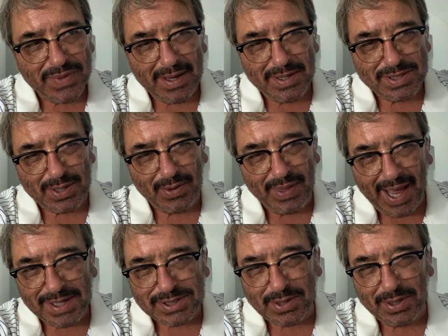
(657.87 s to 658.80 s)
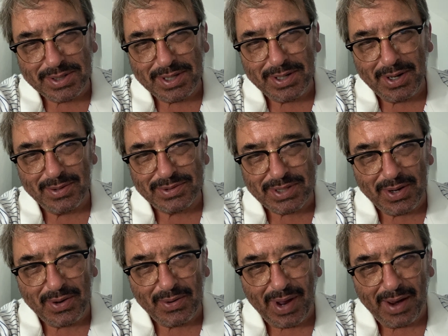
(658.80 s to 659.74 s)
So that's good to know
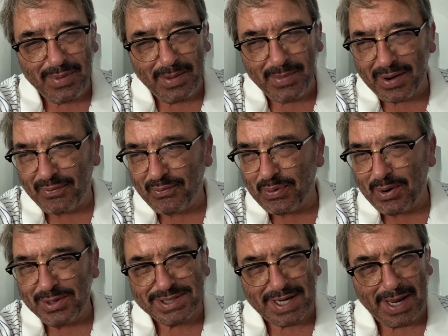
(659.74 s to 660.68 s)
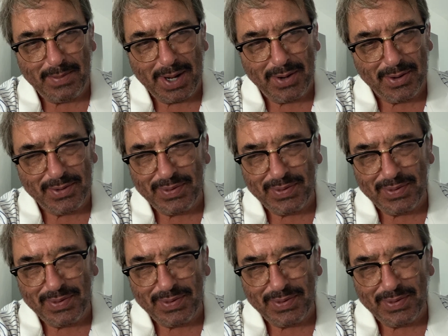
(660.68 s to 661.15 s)
too. I remember the first time I heard